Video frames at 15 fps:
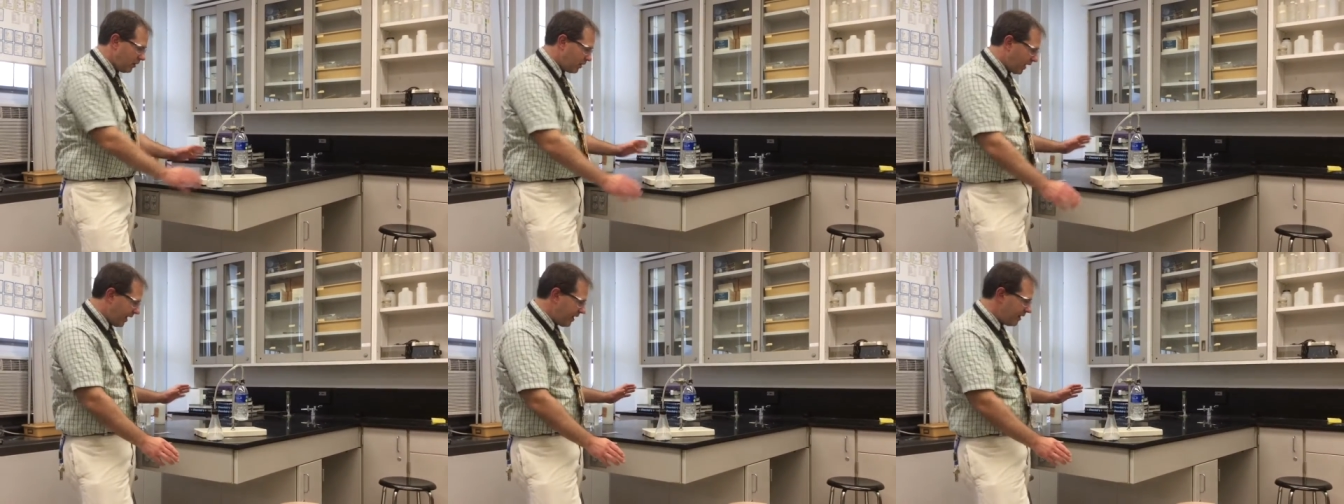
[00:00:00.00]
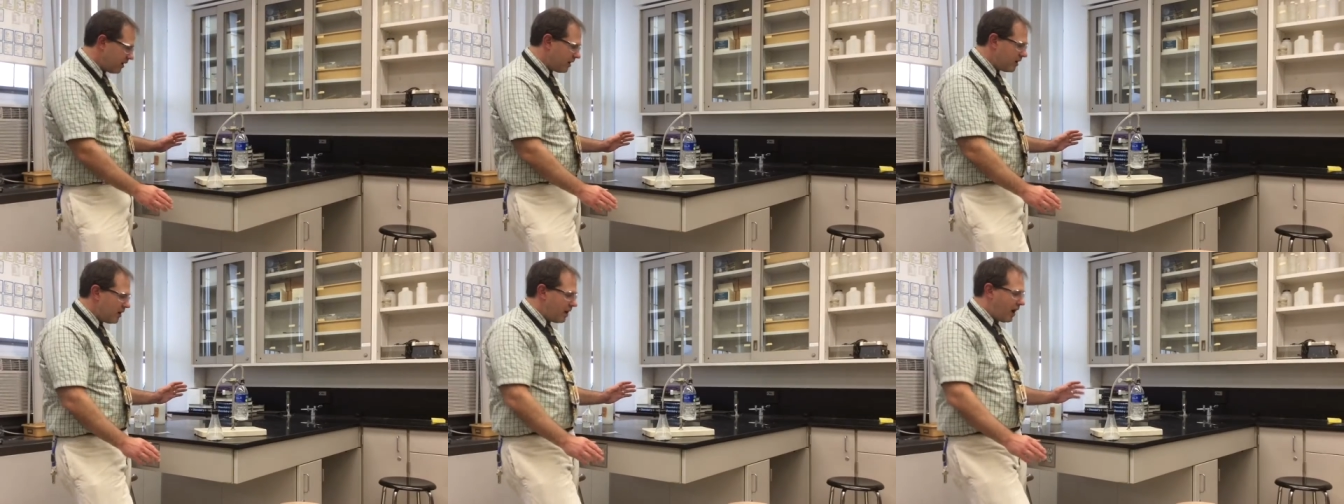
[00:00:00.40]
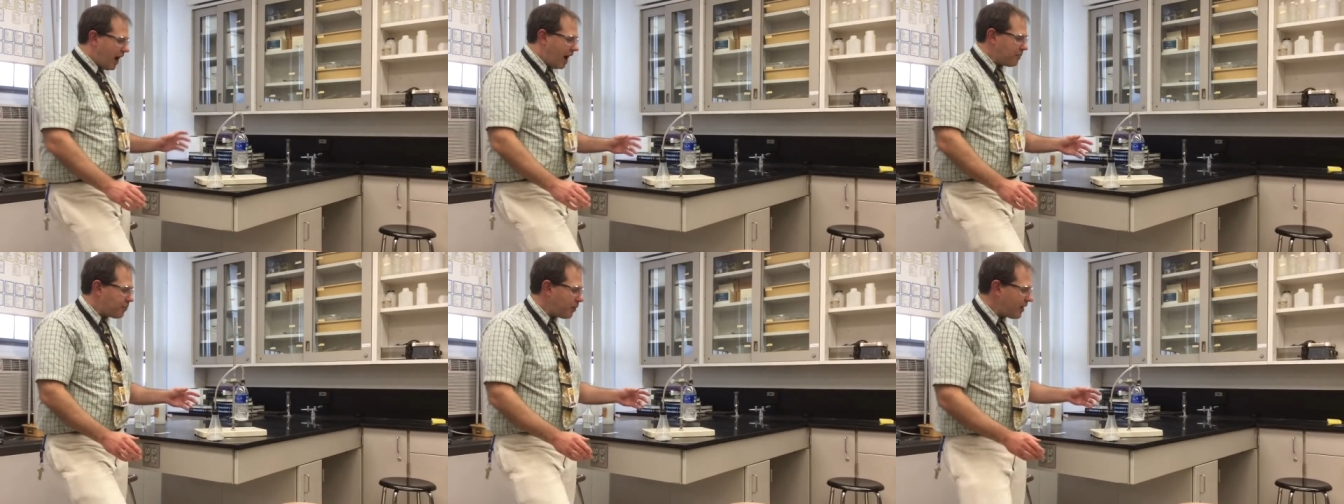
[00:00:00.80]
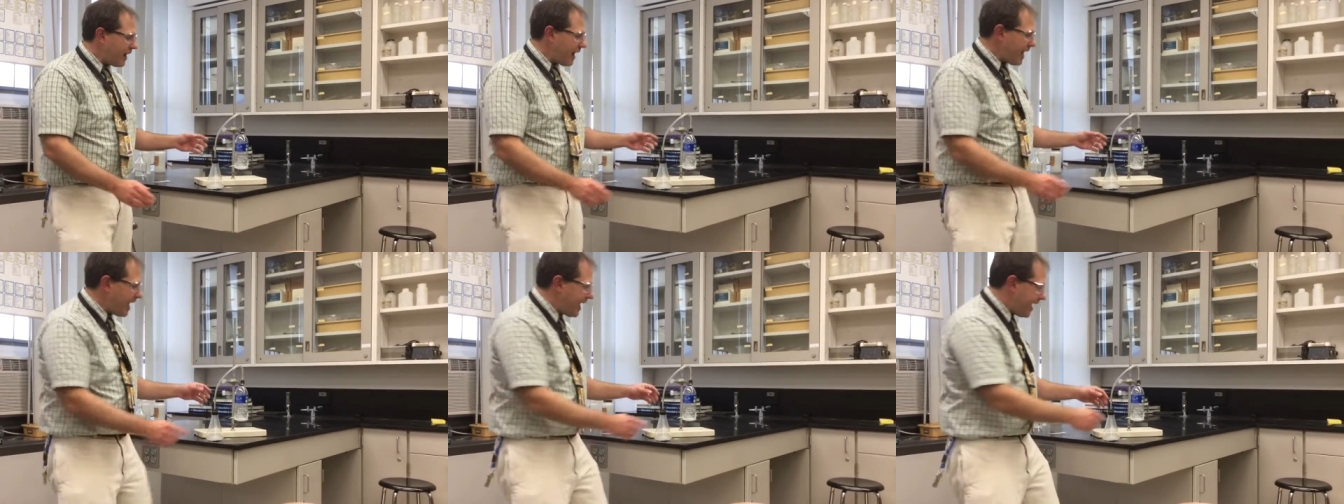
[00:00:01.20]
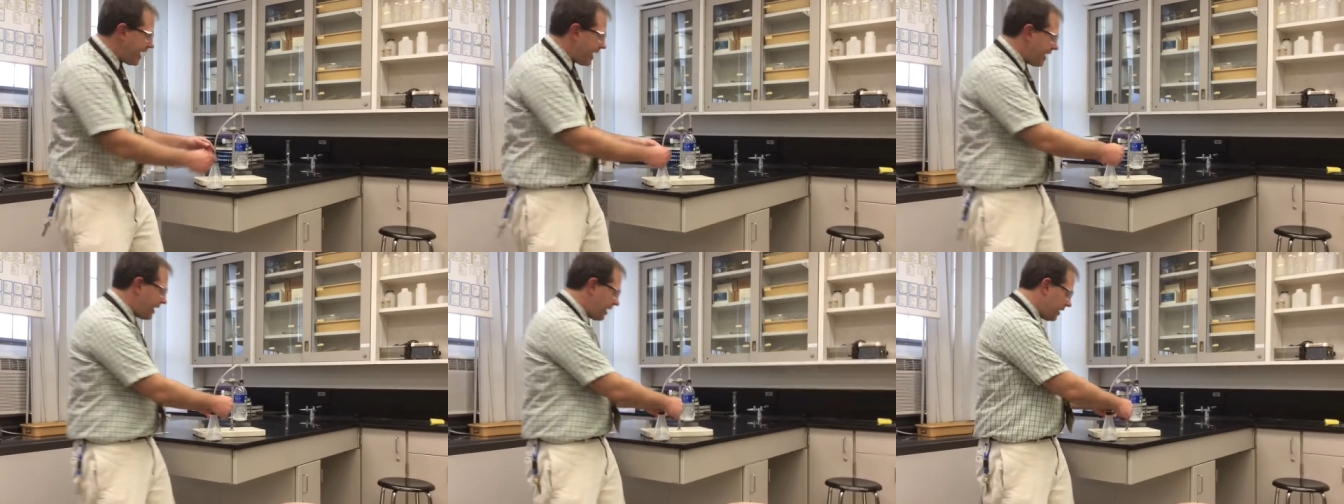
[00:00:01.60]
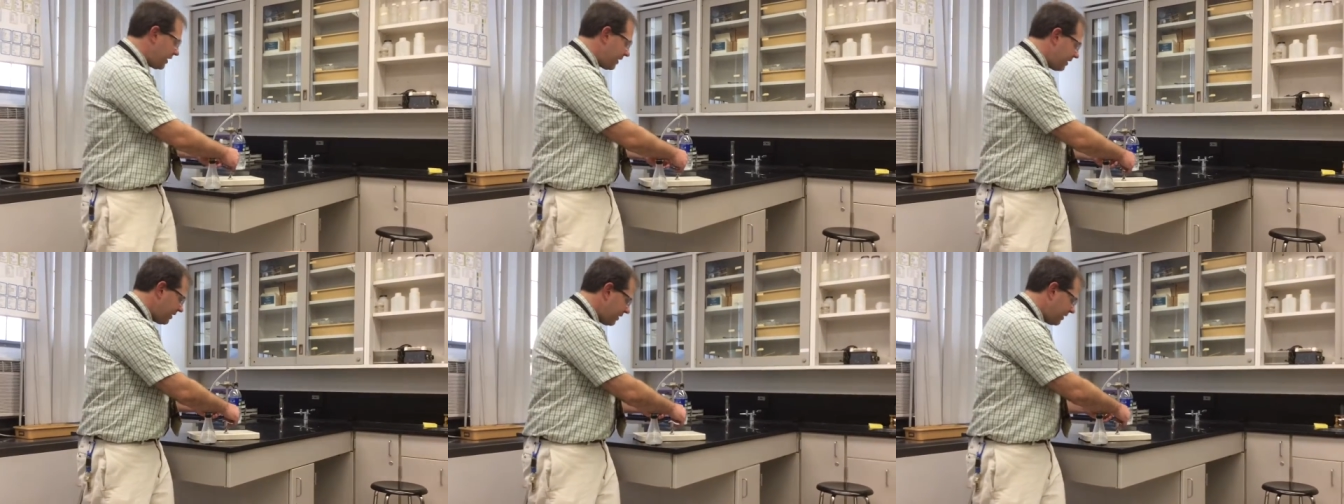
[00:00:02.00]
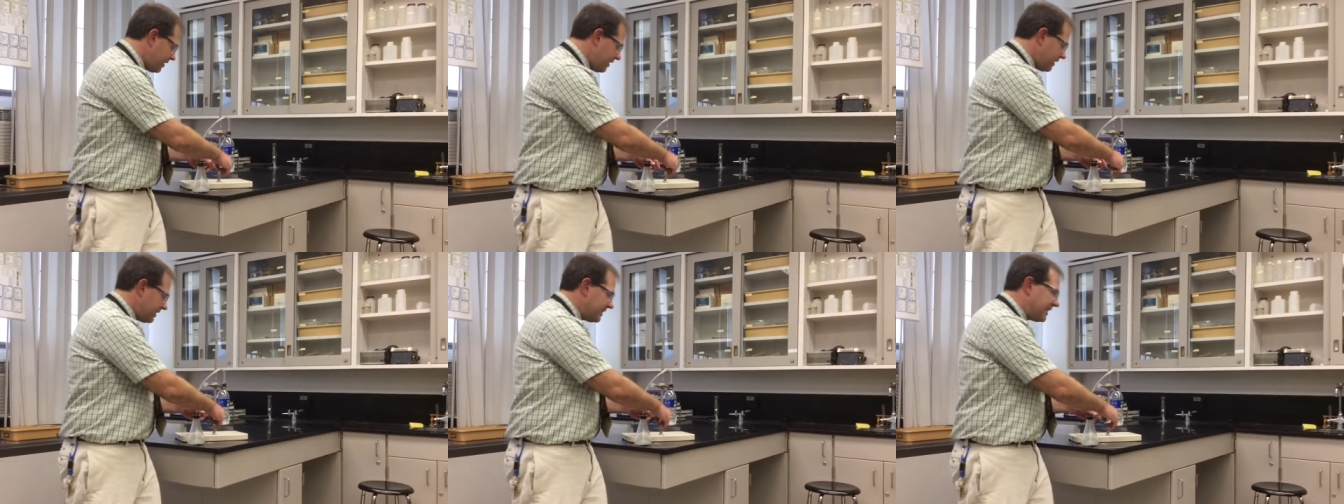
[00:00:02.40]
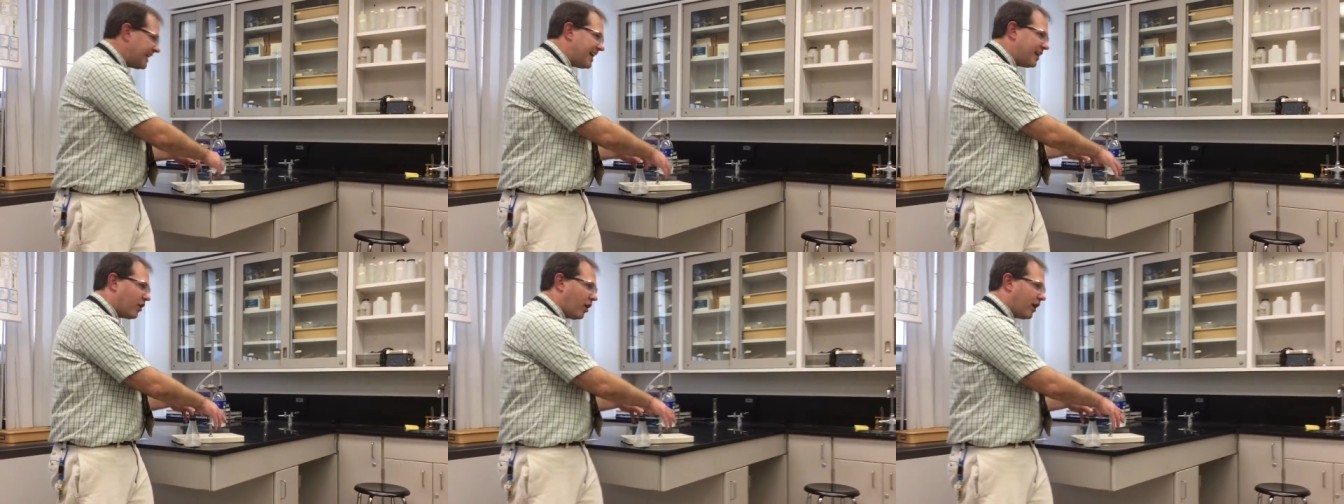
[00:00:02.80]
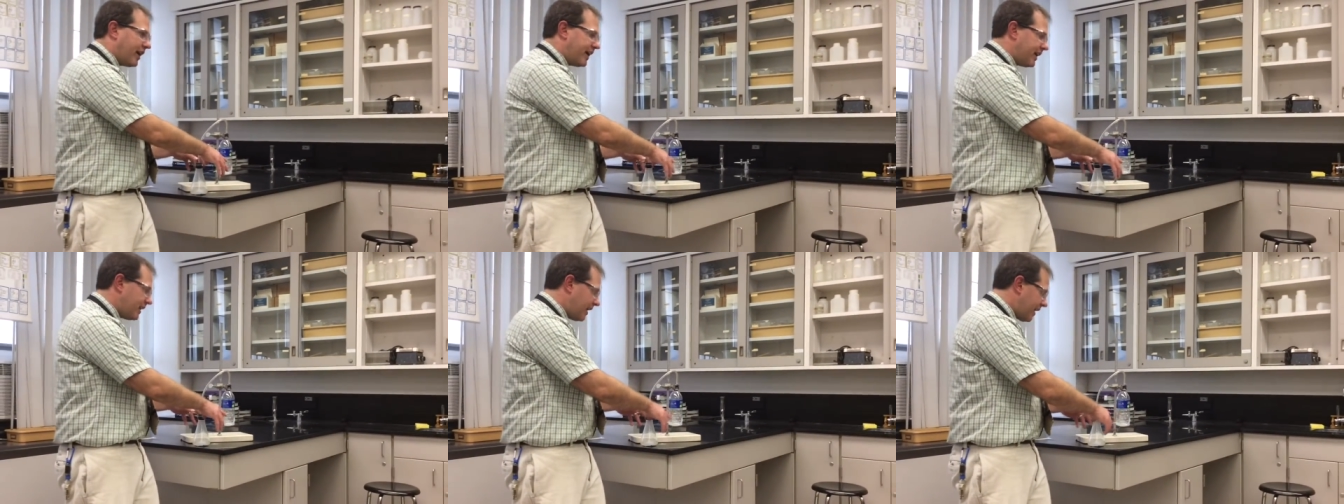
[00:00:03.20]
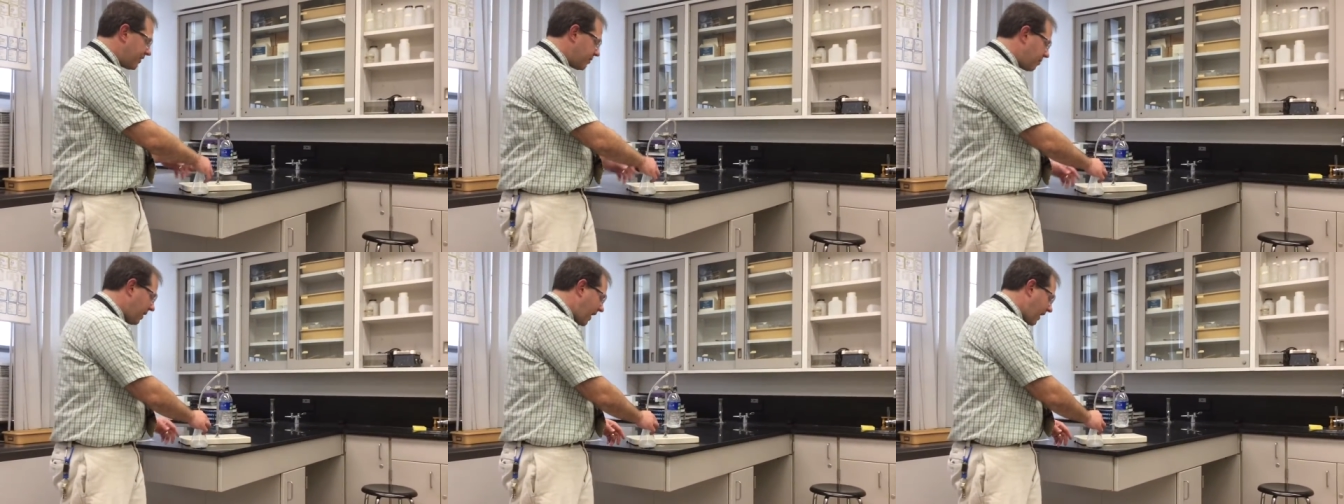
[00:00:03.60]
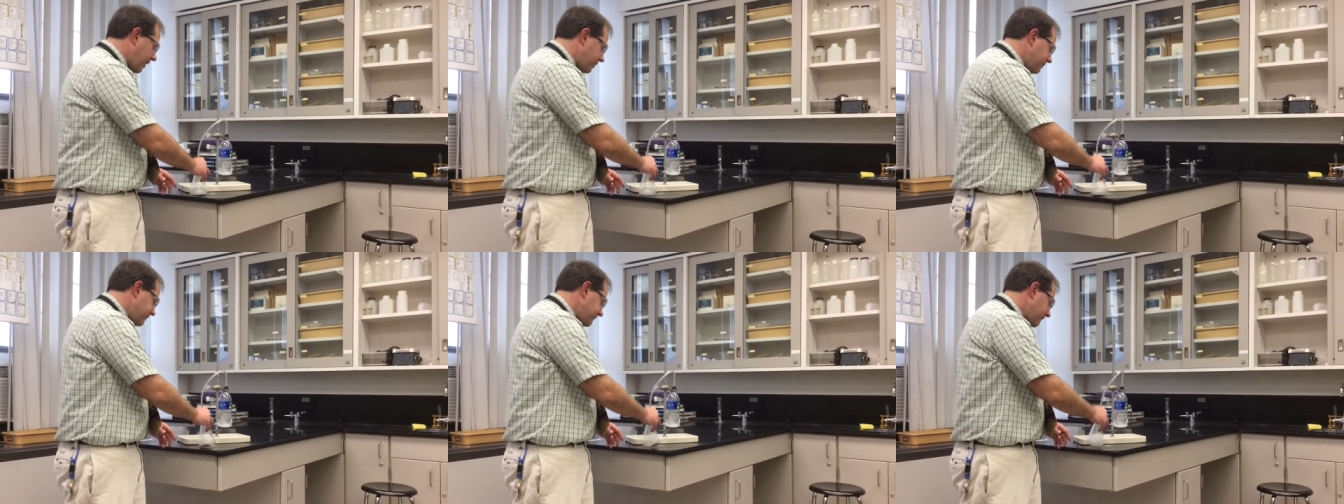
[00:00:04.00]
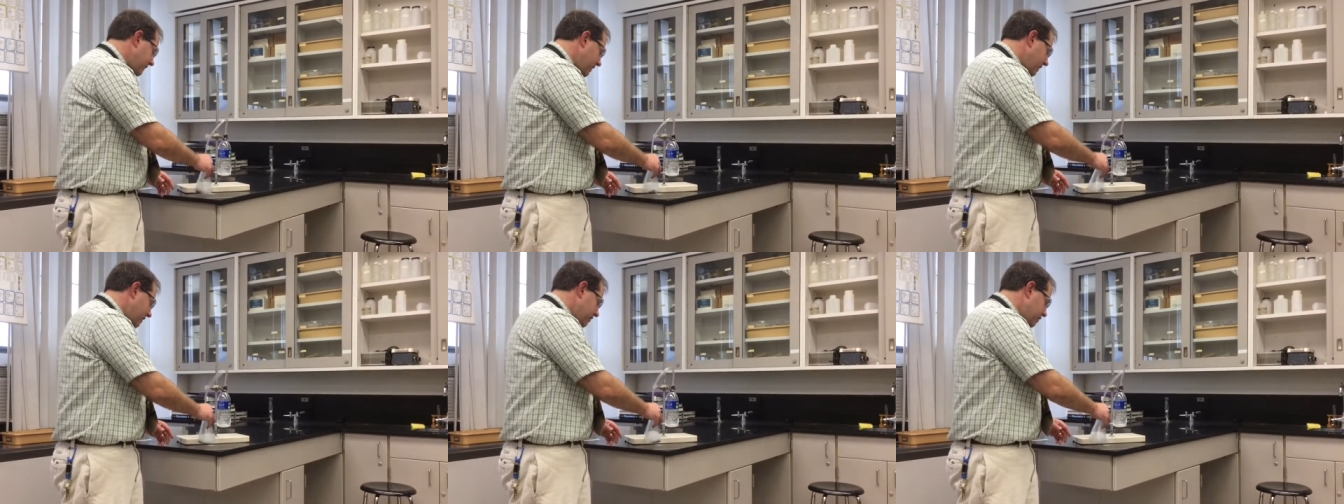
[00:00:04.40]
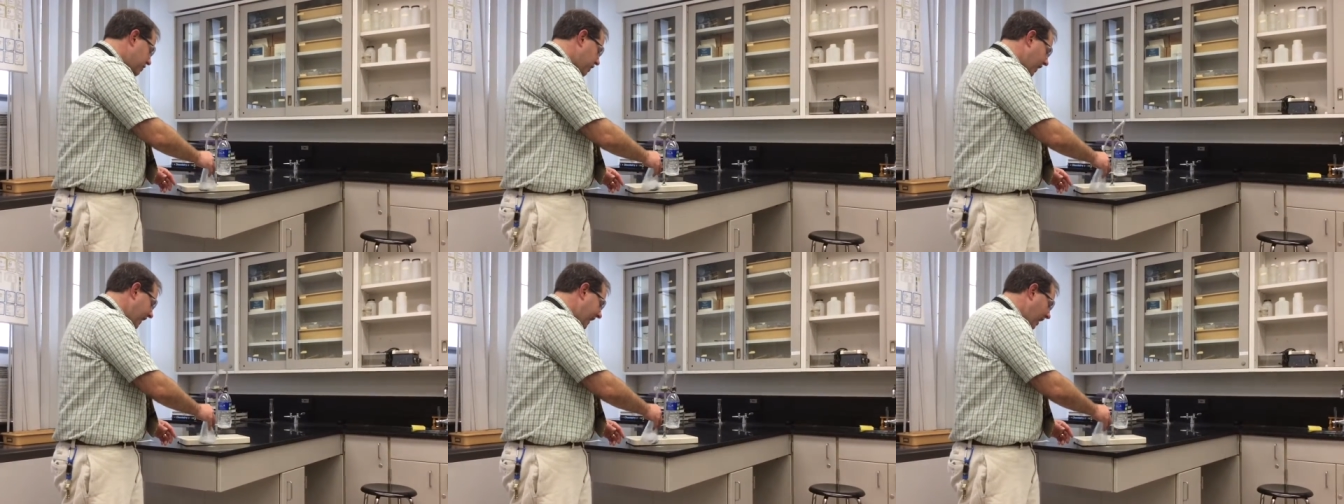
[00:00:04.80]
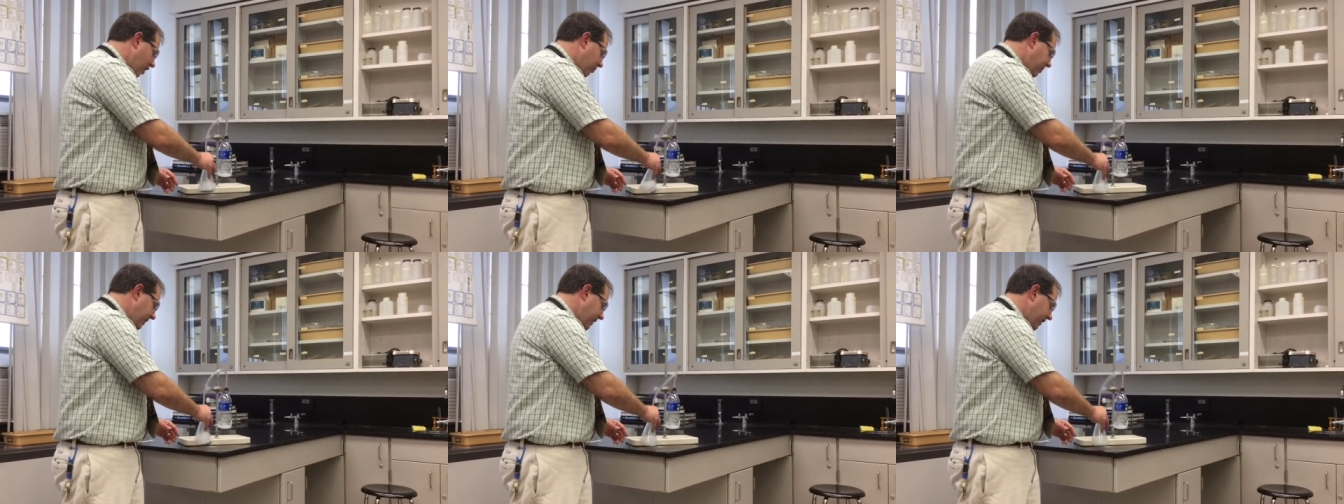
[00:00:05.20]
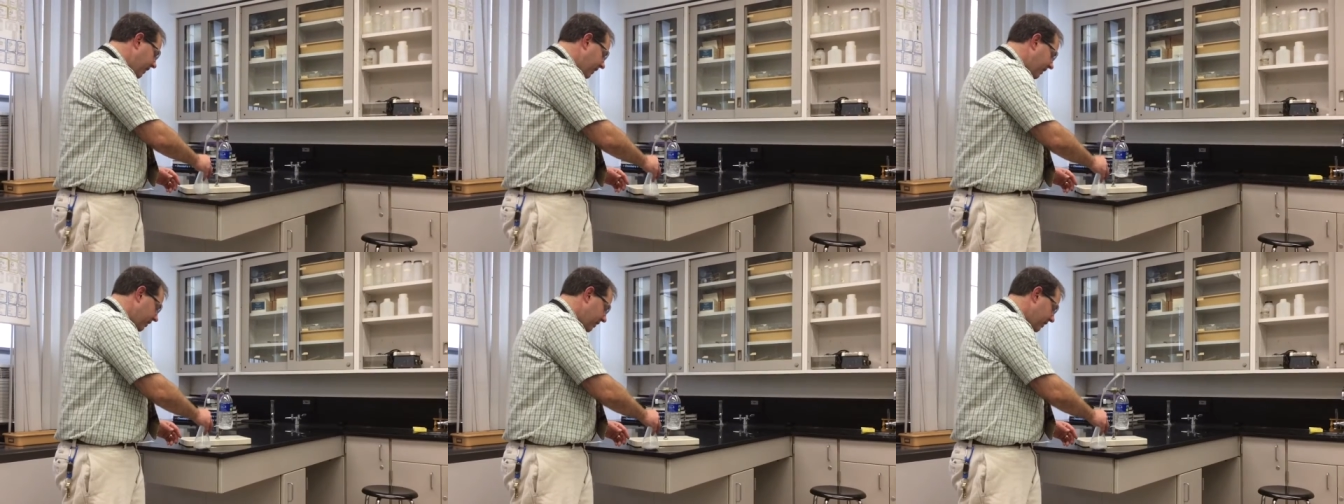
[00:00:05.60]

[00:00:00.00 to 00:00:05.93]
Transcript: Okay? I put a lid on it at the bottom to try to help it